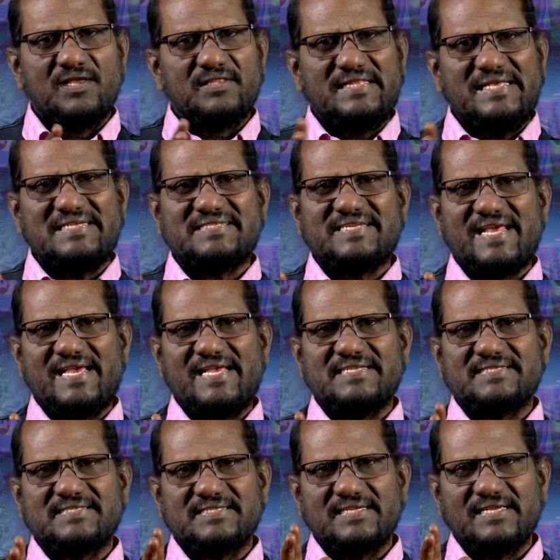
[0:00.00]
These
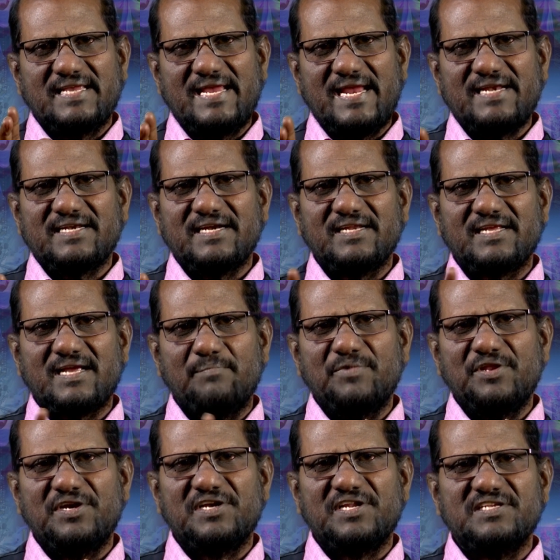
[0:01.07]
days, gated
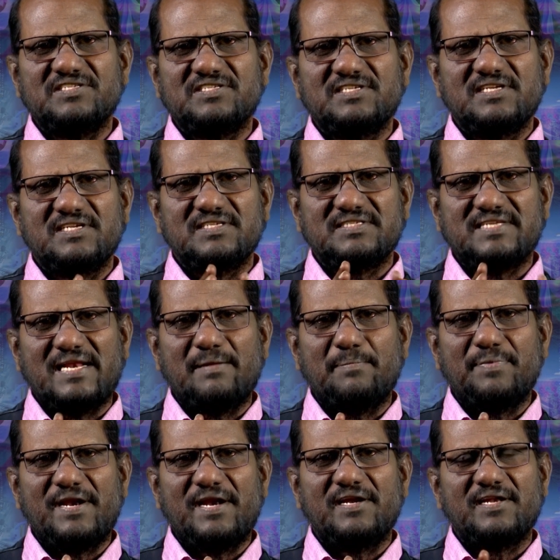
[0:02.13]
communities
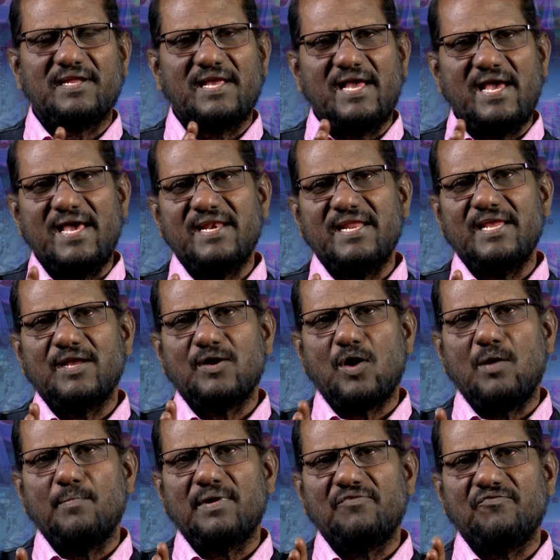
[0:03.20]
celebrate any
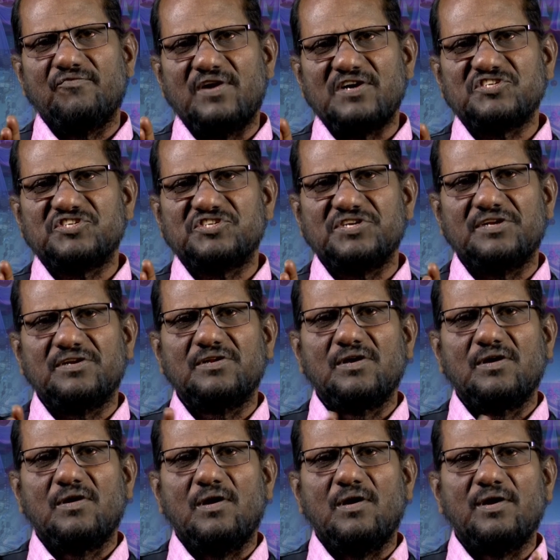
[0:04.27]
common function
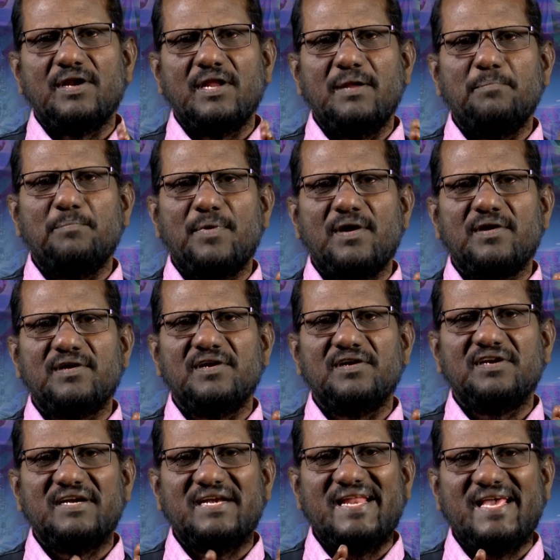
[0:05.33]
or
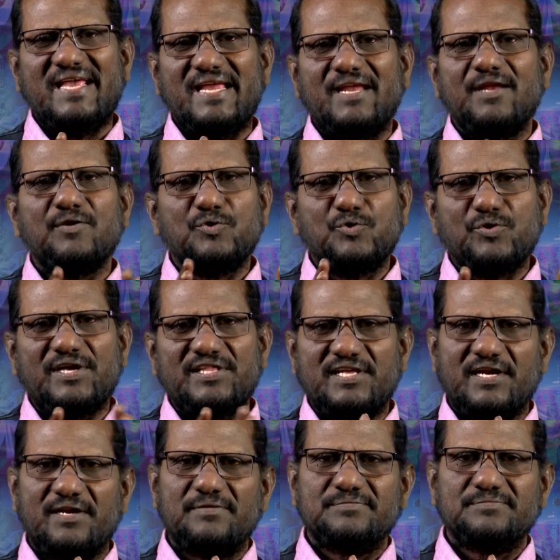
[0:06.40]
important day
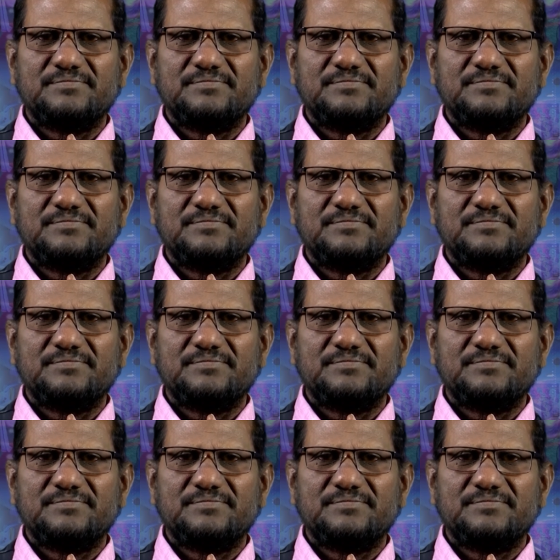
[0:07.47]
together.